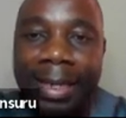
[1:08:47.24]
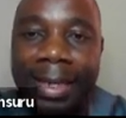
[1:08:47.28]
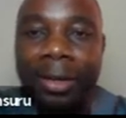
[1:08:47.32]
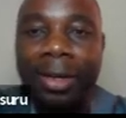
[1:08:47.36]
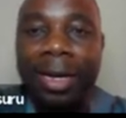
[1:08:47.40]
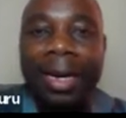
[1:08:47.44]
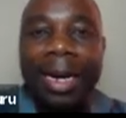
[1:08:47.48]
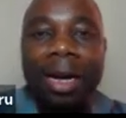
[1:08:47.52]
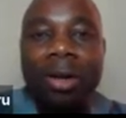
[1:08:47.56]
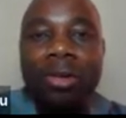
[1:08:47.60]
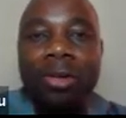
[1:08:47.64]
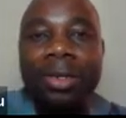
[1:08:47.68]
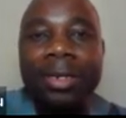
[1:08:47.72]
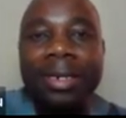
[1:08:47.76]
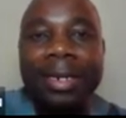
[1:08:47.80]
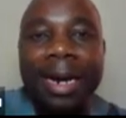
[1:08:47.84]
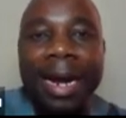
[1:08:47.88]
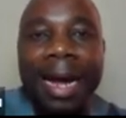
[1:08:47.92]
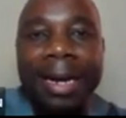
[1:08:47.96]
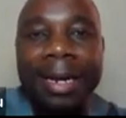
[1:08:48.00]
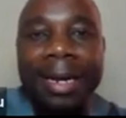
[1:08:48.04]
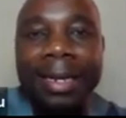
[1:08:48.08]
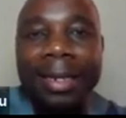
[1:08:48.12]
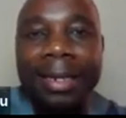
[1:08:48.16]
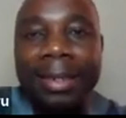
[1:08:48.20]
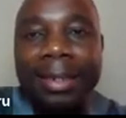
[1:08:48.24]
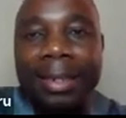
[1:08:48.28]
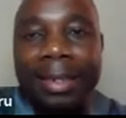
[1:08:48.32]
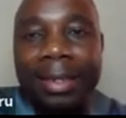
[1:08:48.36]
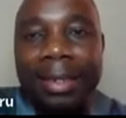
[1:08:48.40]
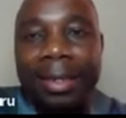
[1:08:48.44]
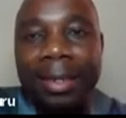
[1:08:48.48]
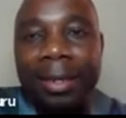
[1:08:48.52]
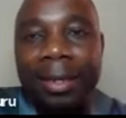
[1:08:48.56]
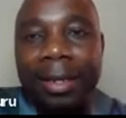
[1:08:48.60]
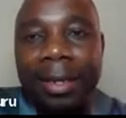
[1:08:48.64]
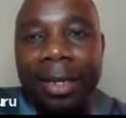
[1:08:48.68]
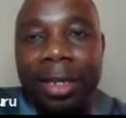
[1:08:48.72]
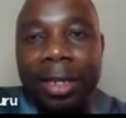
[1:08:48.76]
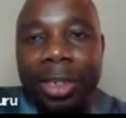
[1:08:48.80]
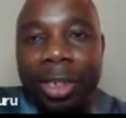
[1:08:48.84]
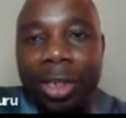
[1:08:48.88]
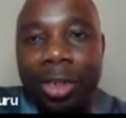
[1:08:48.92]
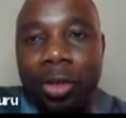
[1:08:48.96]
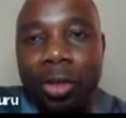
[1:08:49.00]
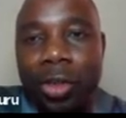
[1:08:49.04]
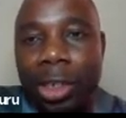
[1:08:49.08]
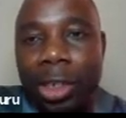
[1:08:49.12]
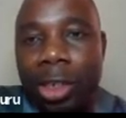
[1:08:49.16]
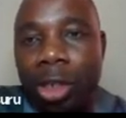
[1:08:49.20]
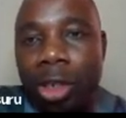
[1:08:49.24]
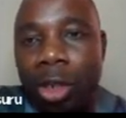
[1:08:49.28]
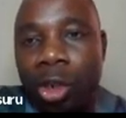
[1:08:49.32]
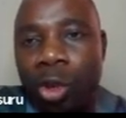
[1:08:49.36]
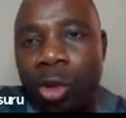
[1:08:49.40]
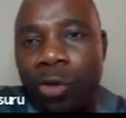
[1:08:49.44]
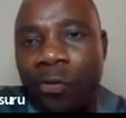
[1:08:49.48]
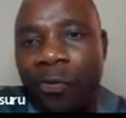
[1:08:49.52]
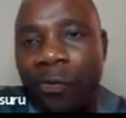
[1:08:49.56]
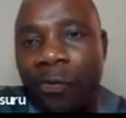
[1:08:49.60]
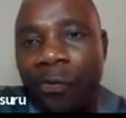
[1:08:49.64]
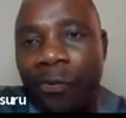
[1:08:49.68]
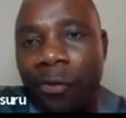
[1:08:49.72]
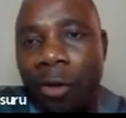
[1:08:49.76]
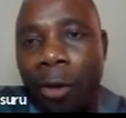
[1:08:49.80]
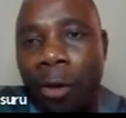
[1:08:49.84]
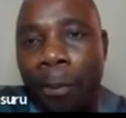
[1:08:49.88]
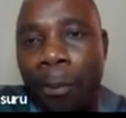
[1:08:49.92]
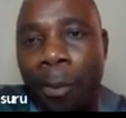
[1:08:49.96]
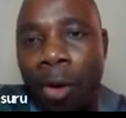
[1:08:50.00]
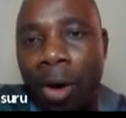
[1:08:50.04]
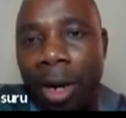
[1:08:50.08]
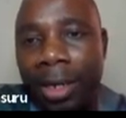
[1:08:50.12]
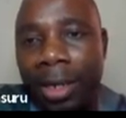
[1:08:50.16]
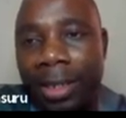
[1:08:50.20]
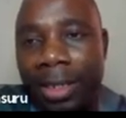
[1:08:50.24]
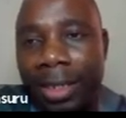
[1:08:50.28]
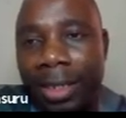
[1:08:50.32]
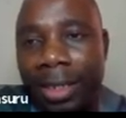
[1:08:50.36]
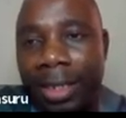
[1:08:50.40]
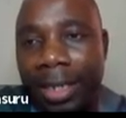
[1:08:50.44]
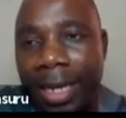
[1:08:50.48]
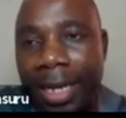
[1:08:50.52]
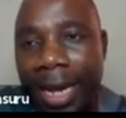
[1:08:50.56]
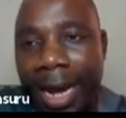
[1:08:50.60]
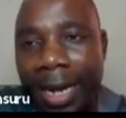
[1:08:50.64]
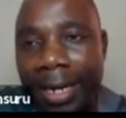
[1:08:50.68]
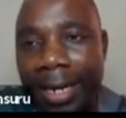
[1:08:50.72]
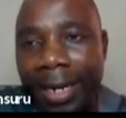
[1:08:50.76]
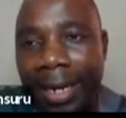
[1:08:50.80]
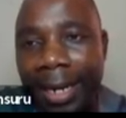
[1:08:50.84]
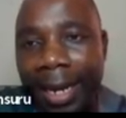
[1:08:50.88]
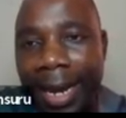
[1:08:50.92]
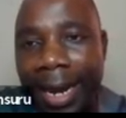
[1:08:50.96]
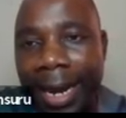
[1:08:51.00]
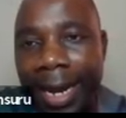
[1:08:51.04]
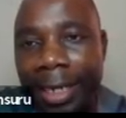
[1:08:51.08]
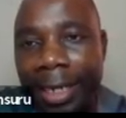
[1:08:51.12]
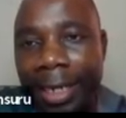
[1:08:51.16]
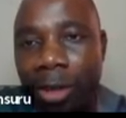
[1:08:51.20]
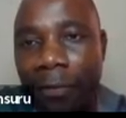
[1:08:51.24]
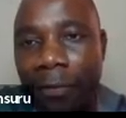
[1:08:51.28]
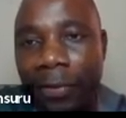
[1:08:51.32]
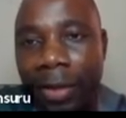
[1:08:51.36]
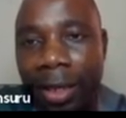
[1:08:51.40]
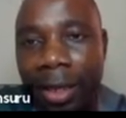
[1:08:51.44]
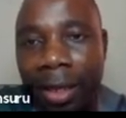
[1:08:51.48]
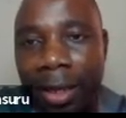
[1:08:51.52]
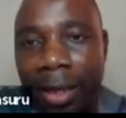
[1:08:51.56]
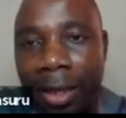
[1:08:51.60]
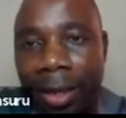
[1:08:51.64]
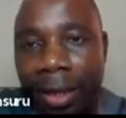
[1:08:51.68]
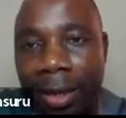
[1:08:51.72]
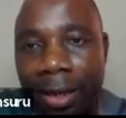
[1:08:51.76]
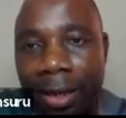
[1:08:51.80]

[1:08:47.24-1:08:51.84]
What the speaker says: then you can now drag it. Did you see those 4 points at the edge of the,